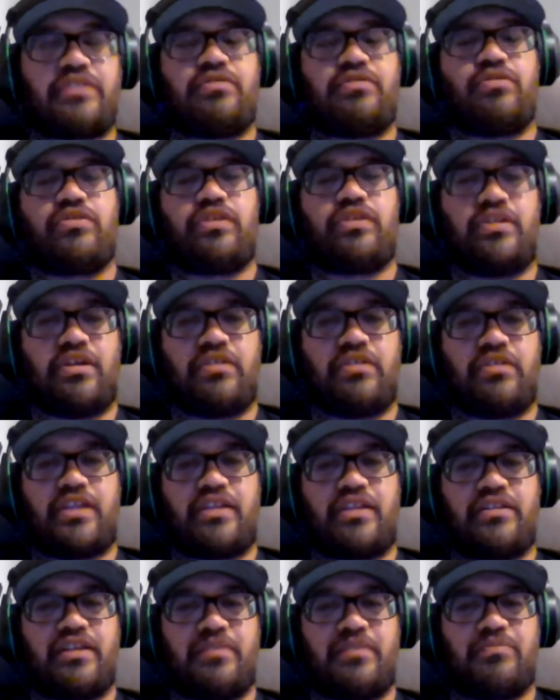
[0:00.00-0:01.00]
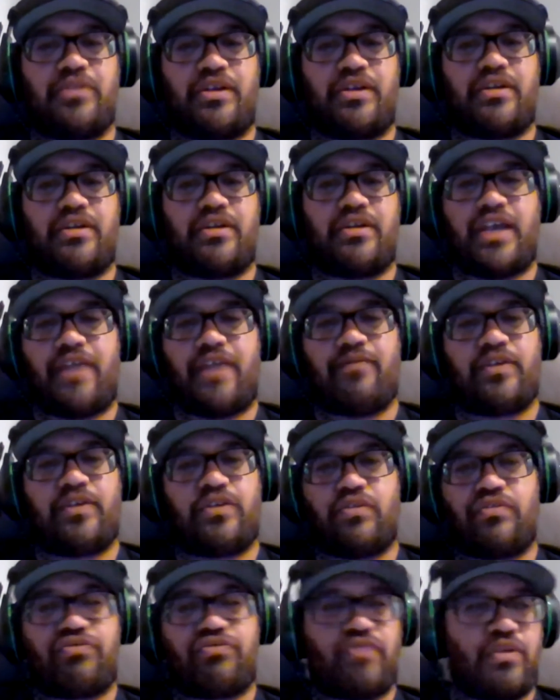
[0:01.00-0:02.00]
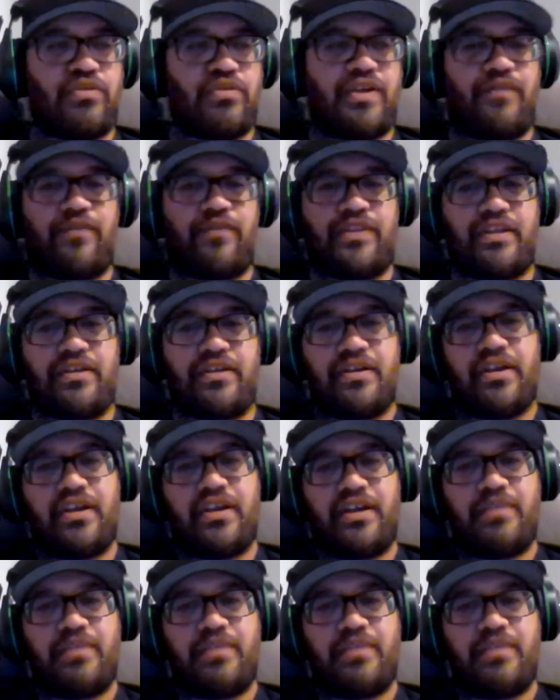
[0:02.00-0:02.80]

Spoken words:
or, you know, they mightn't have a good throw and everything,